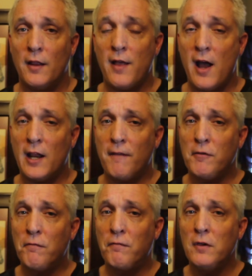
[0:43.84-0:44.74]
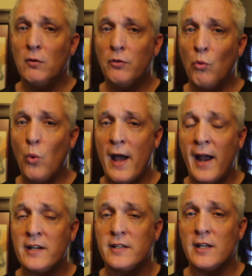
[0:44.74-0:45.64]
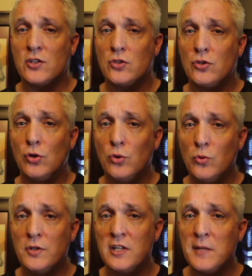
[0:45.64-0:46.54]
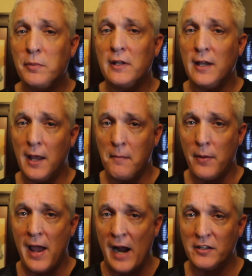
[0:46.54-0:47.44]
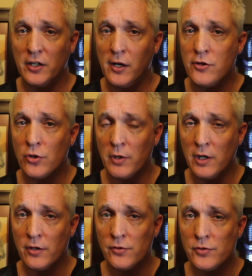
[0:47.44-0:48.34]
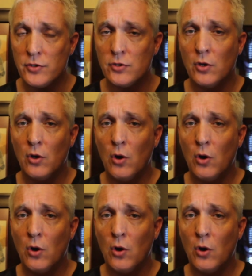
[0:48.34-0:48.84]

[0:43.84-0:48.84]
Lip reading: that if you feel the wax is too deeply impacted in your ears,